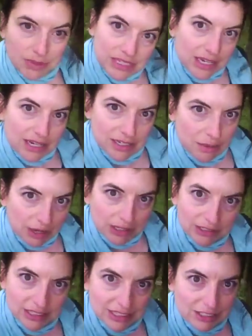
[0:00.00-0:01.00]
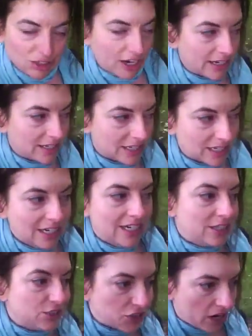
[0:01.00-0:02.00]
busy because I'm constantly trying to
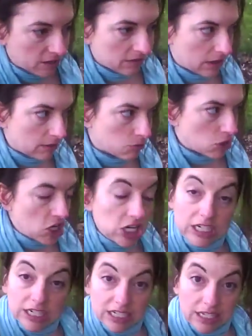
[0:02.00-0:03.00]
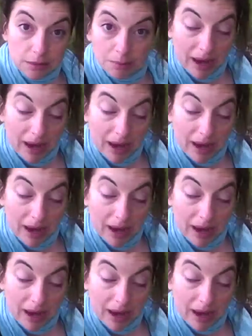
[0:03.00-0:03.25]
generate work and keep,